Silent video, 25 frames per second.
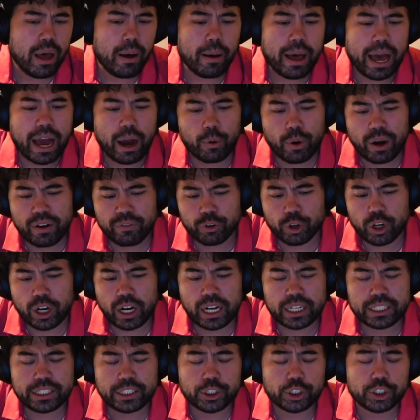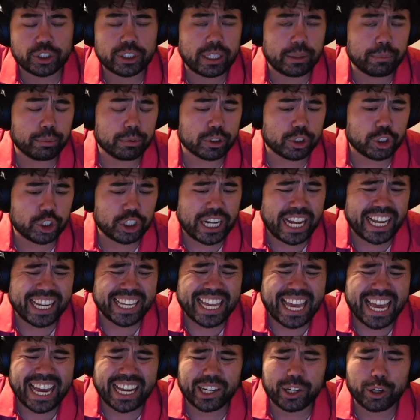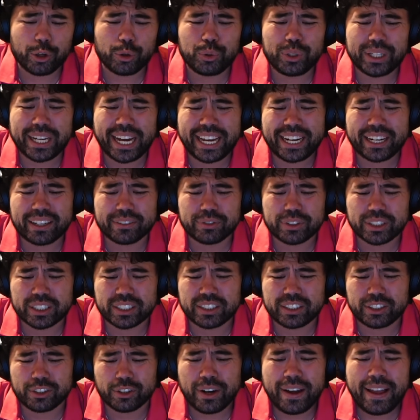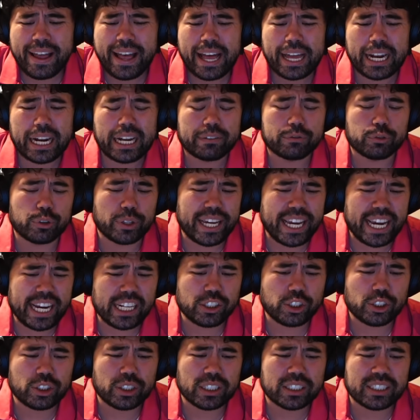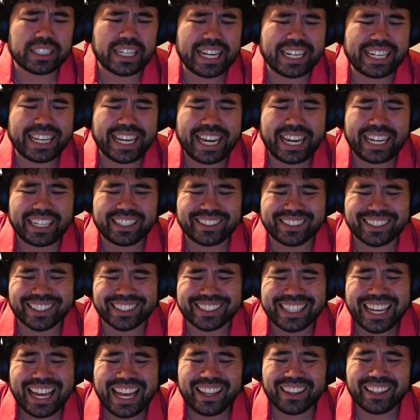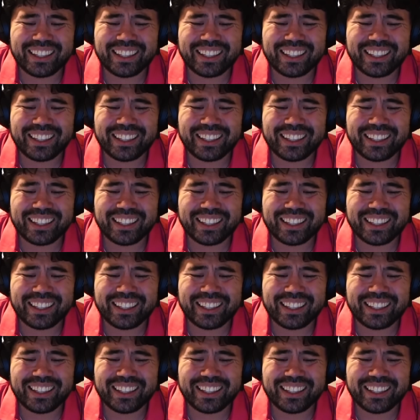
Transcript: However, Anish is able to check and go knight f6 here, and after h6 and a6,